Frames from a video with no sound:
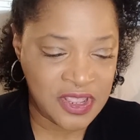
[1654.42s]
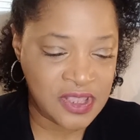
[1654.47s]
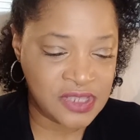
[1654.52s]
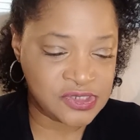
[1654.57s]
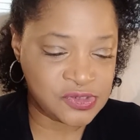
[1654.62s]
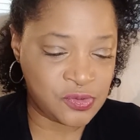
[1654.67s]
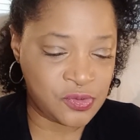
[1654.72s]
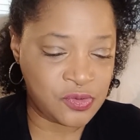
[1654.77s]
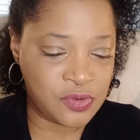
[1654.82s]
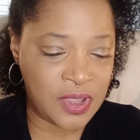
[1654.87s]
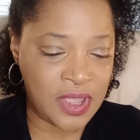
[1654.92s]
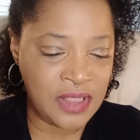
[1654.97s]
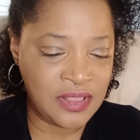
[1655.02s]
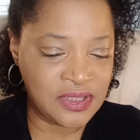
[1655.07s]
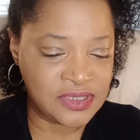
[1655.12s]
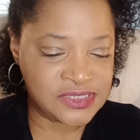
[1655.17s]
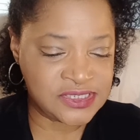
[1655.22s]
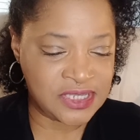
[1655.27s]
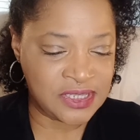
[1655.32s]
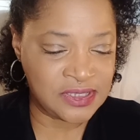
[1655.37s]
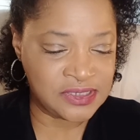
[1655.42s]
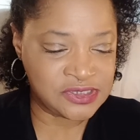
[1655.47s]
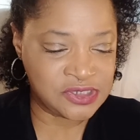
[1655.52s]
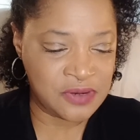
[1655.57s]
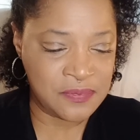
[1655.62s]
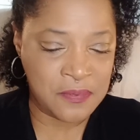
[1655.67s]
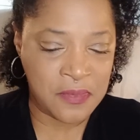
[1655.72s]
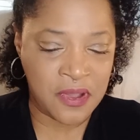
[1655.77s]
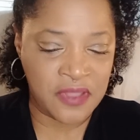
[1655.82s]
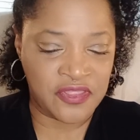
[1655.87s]
So Ella tells
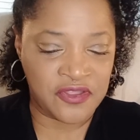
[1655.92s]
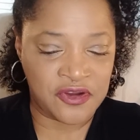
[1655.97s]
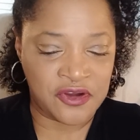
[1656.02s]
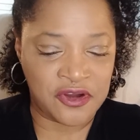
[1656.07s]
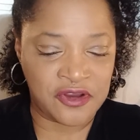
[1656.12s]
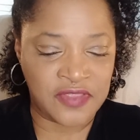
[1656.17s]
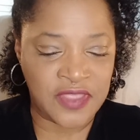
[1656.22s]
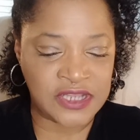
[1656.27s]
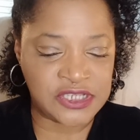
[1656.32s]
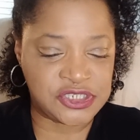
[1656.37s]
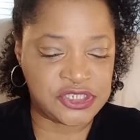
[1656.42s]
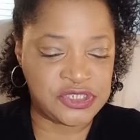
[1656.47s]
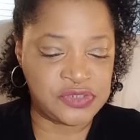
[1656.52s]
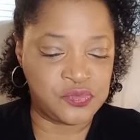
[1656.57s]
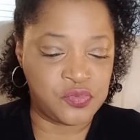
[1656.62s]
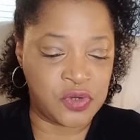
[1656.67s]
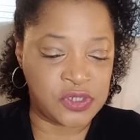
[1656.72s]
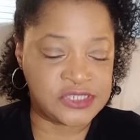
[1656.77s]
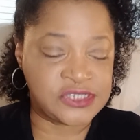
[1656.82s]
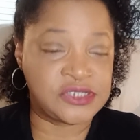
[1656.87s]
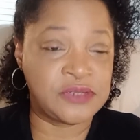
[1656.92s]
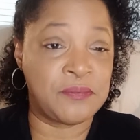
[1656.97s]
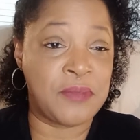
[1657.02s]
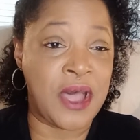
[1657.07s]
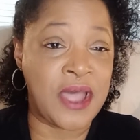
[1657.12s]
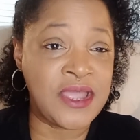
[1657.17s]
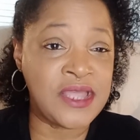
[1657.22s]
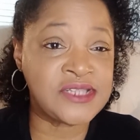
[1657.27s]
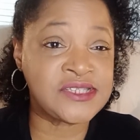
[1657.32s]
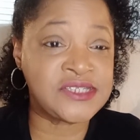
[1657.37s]
her mother that she wants to
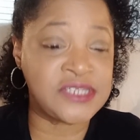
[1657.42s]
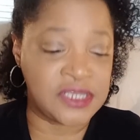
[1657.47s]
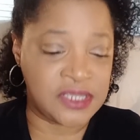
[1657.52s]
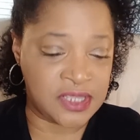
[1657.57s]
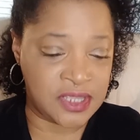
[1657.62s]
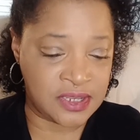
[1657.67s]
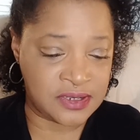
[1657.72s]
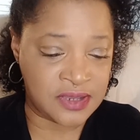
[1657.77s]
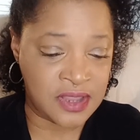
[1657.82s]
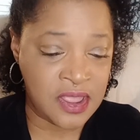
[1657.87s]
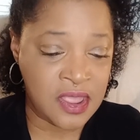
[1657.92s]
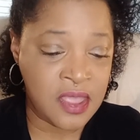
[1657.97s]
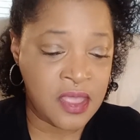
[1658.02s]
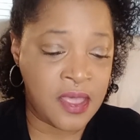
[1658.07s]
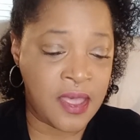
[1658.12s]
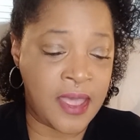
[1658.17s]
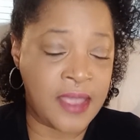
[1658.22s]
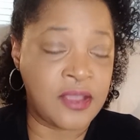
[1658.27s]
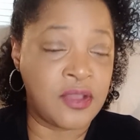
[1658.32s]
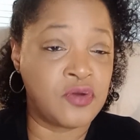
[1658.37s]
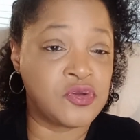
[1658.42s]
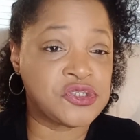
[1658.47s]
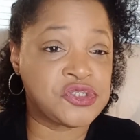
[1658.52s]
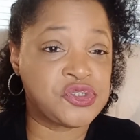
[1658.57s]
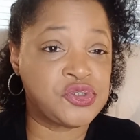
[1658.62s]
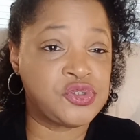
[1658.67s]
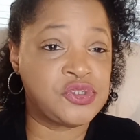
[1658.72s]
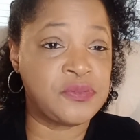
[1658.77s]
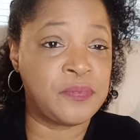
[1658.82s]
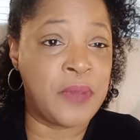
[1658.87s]
buy a ticket and goes
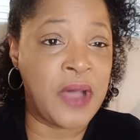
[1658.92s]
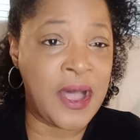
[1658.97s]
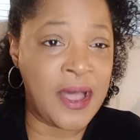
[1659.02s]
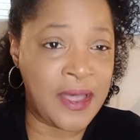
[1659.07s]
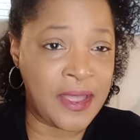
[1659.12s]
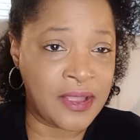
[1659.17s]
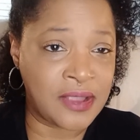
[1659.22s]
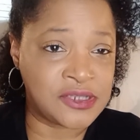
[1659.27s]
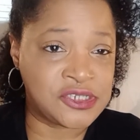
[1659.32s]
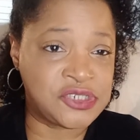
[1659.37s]
to Dubai.